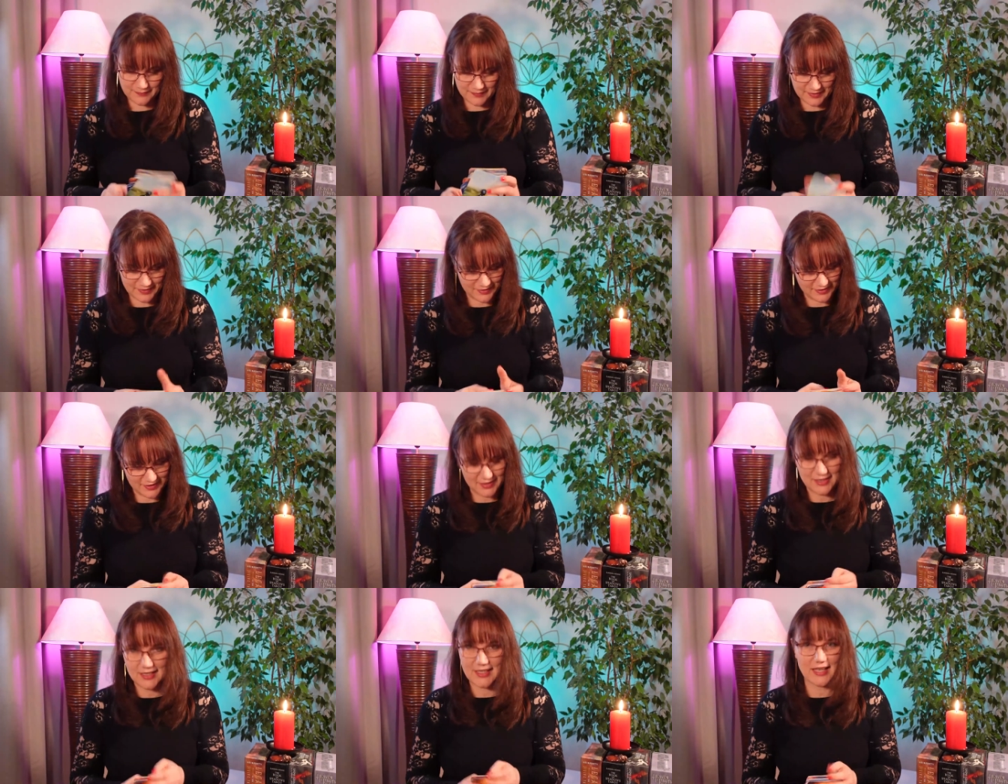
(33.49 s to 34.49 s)

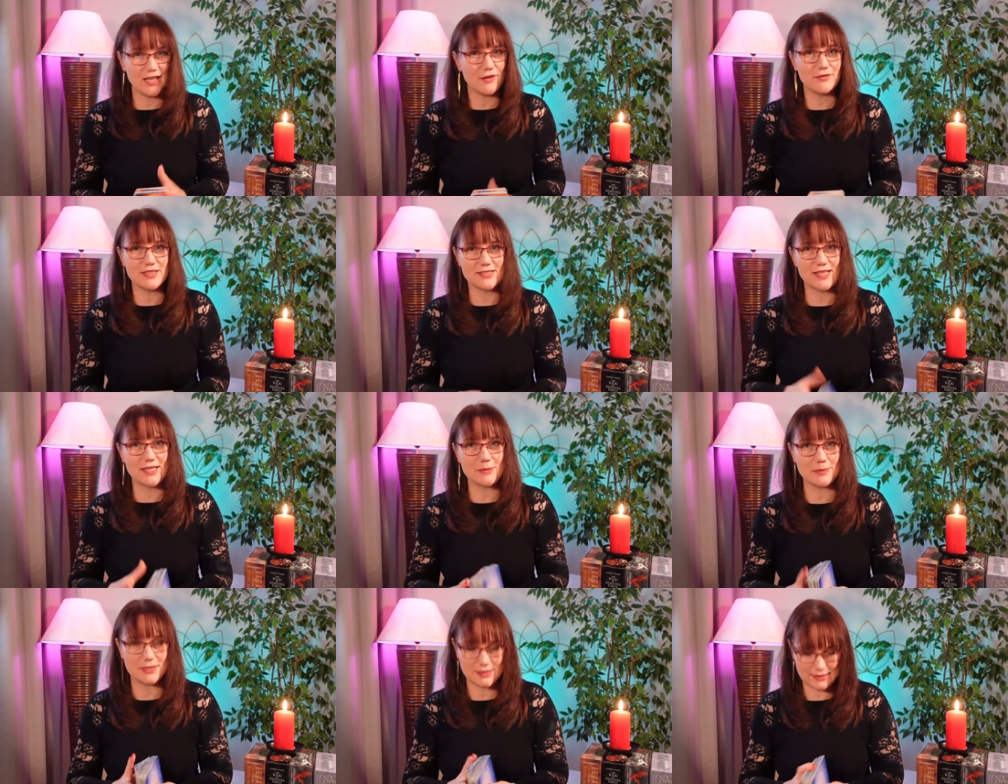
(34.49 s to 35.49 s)
I love this deck,
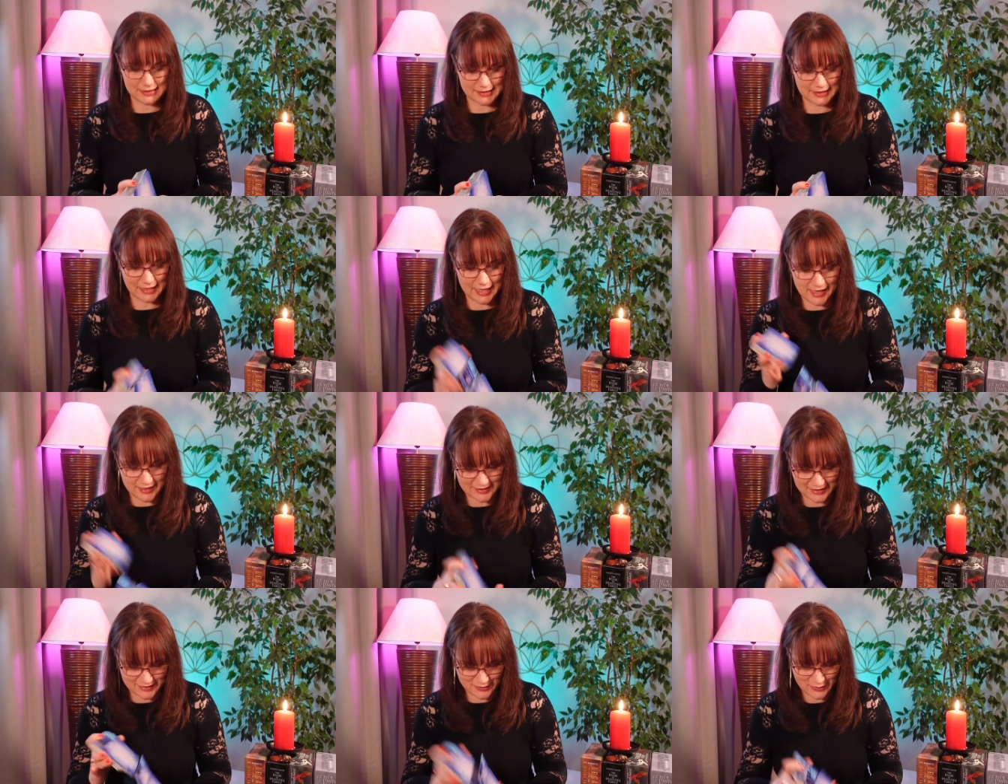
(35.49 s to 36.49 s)
but this is the cards
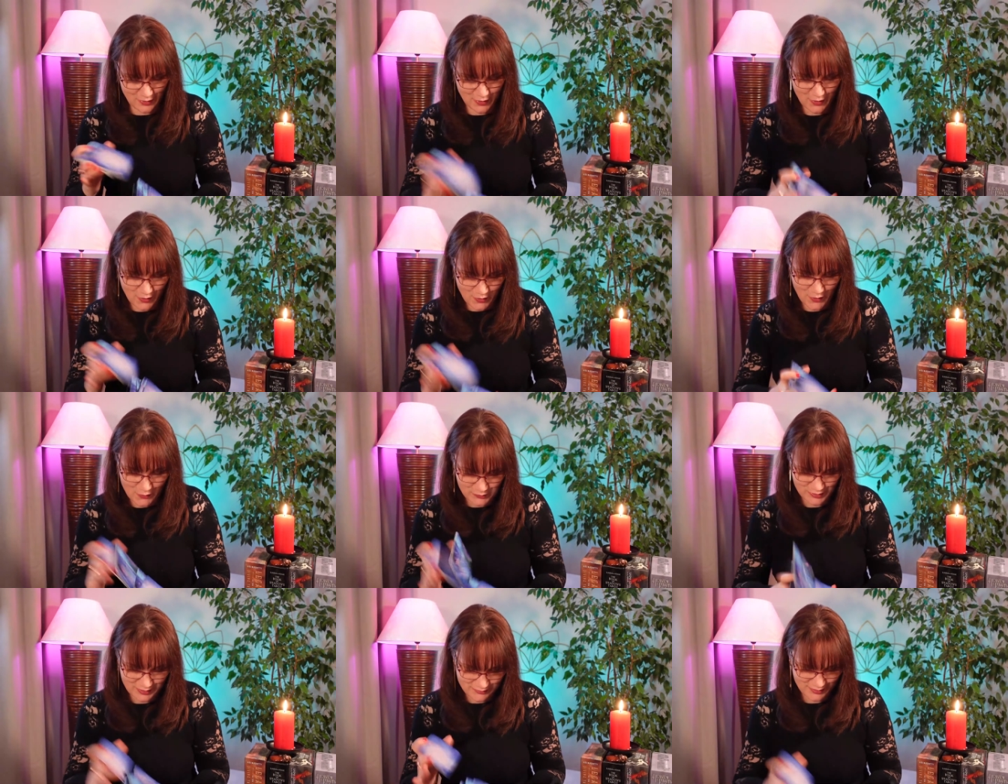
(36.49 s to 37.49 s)
are so
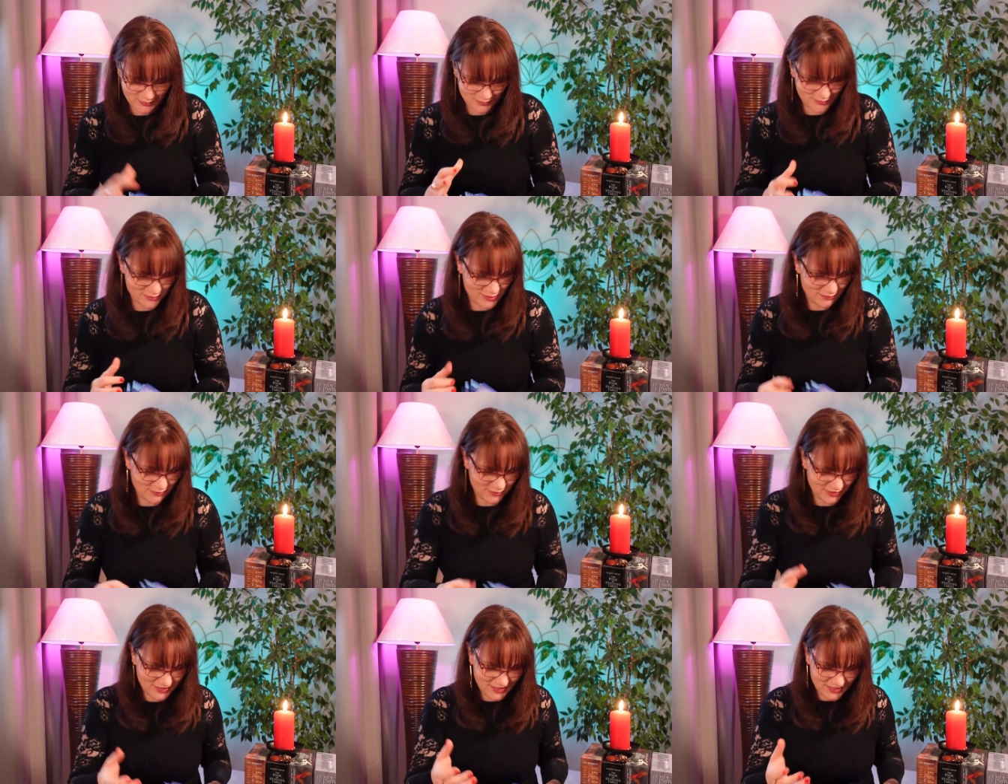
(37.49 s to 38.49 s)
difficult to shuffle.